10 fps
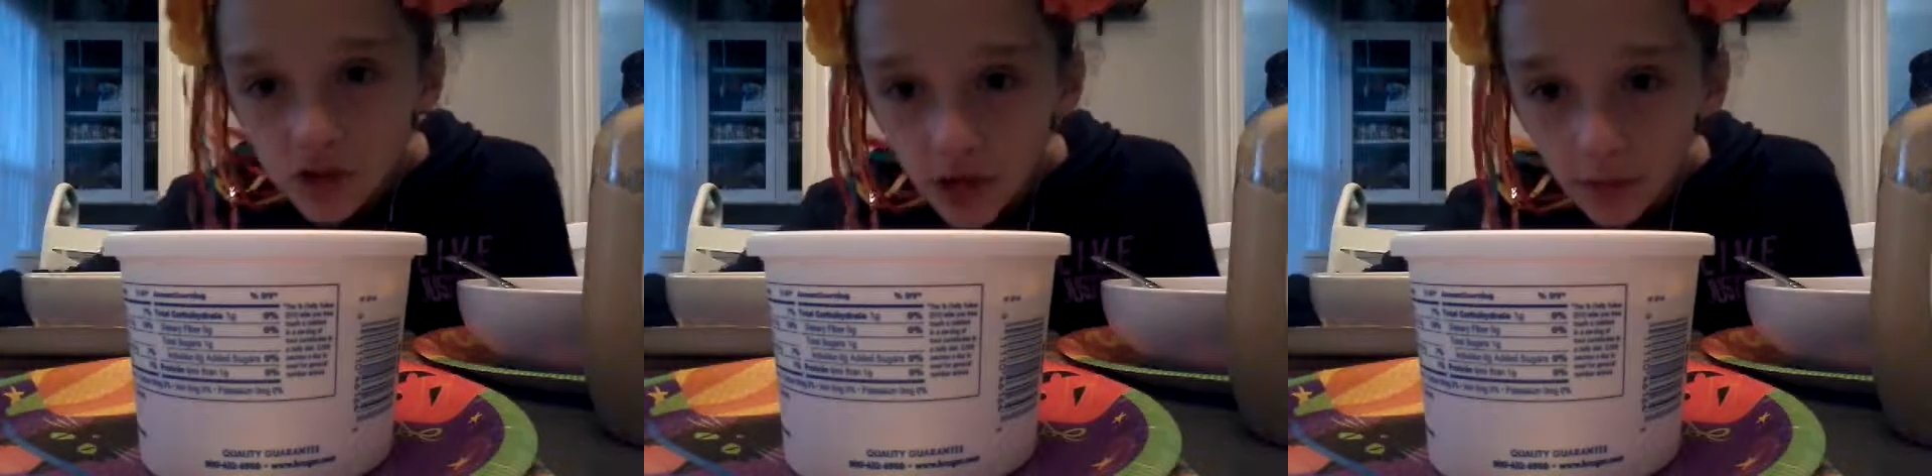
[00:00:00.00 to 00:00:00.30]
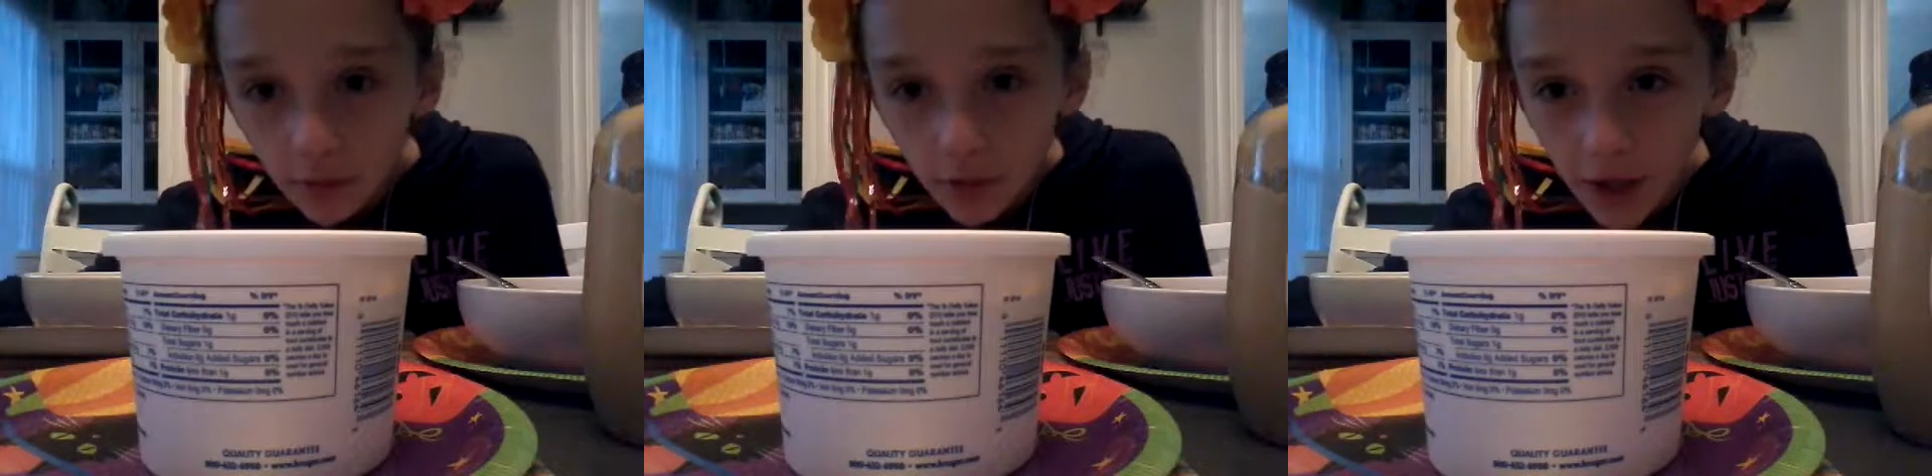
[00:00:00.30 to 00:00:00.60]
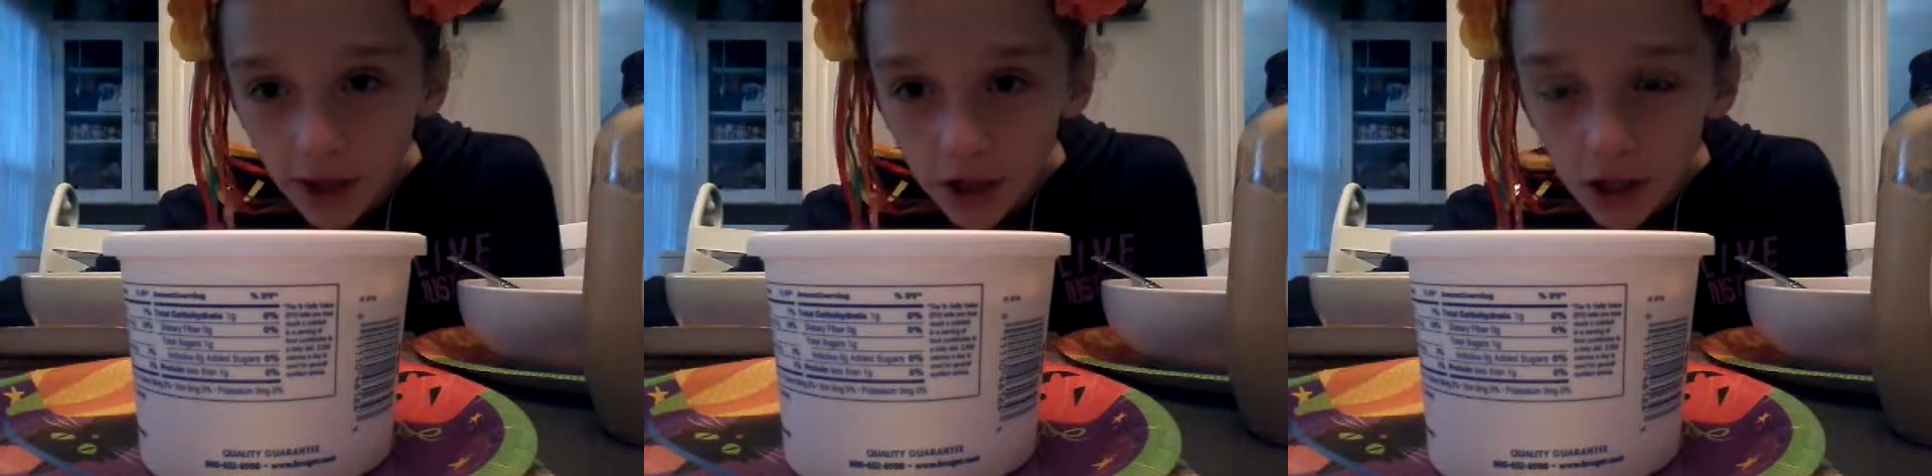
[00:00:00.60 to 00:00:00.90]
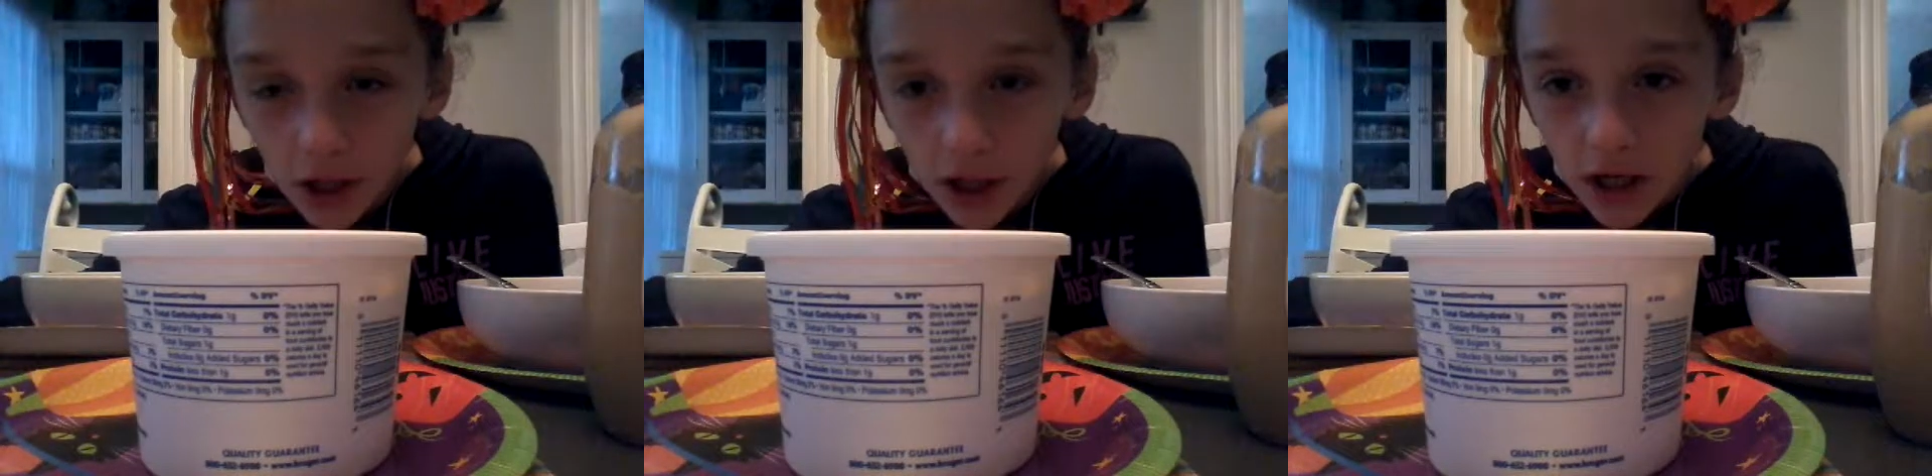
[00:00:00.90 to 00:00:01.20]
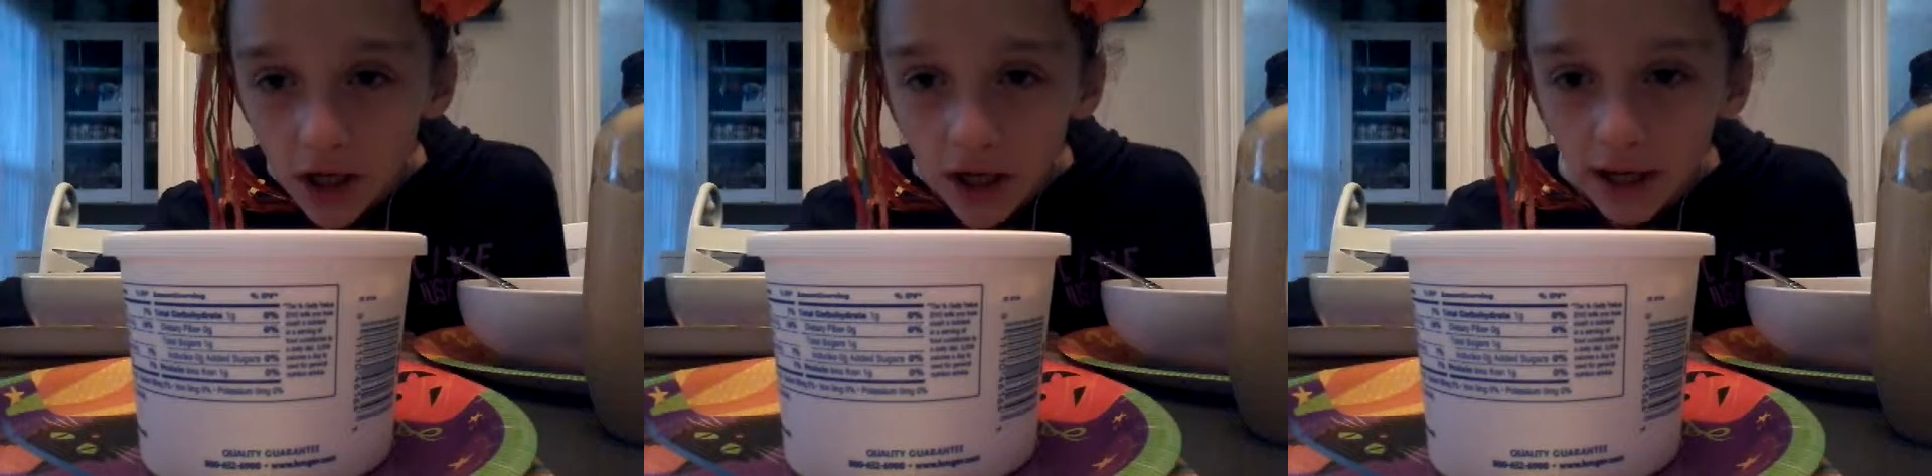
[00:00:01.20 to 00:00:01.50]
gonna prank her,
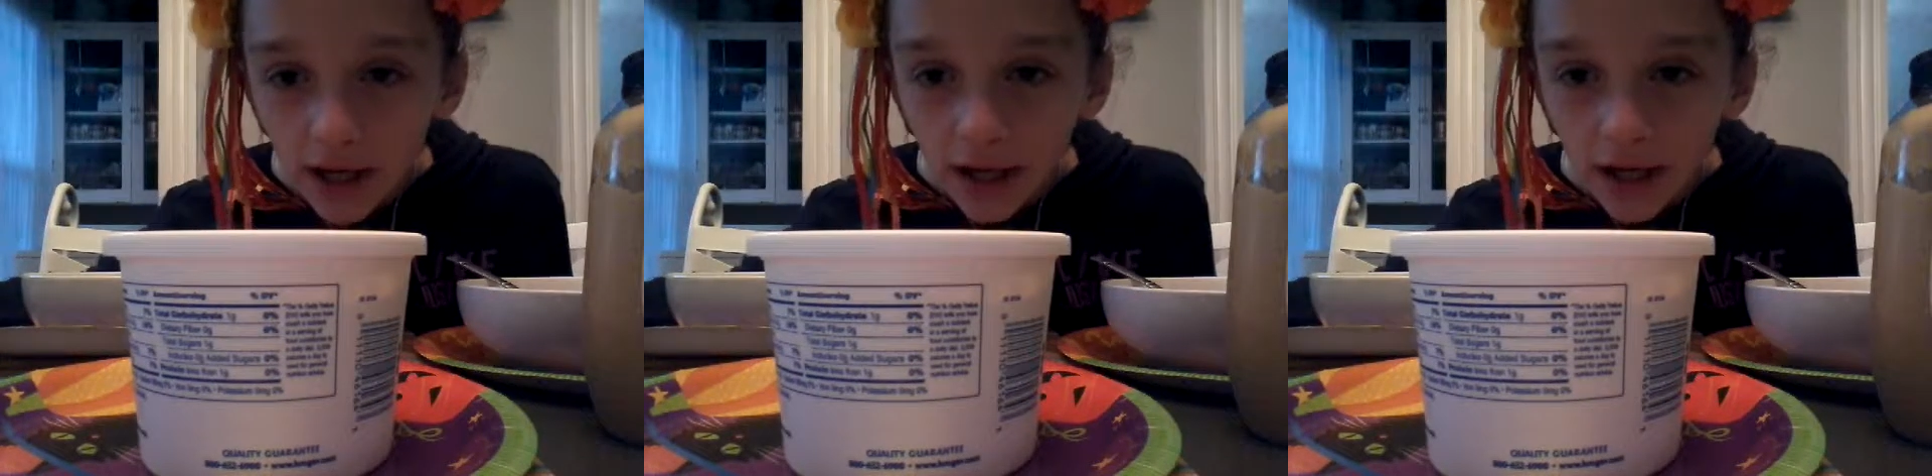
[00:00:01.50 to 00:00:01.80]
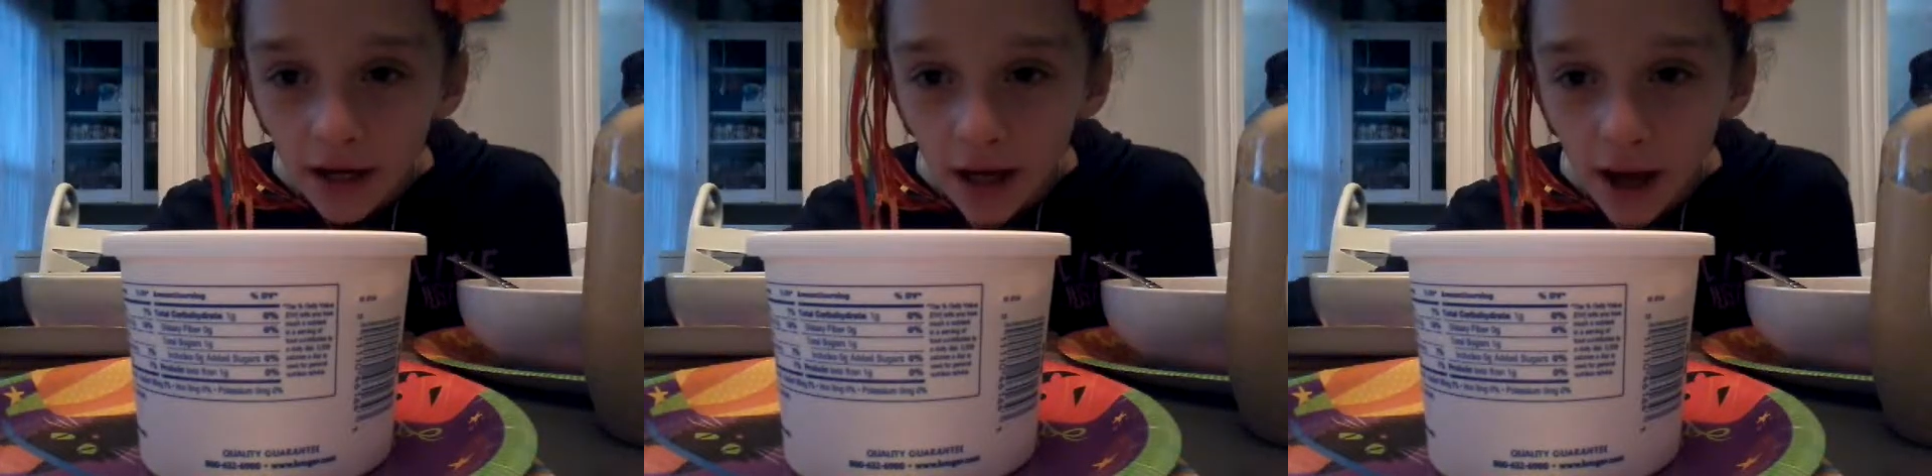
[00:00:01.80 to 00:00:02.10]
and,